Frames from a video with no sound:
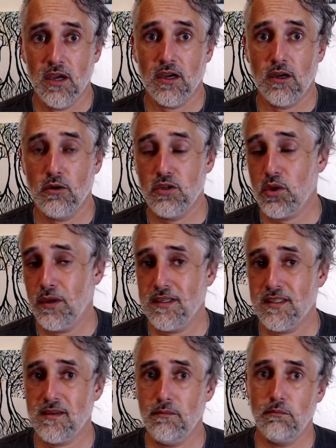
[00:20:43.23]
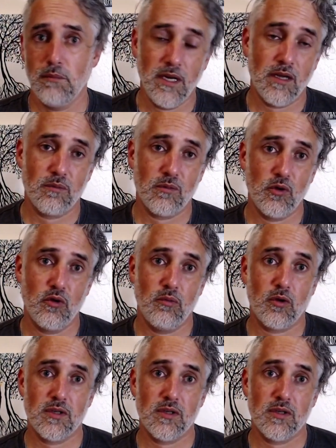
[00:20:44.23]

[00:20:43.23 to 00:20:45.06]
Go join some meetup group or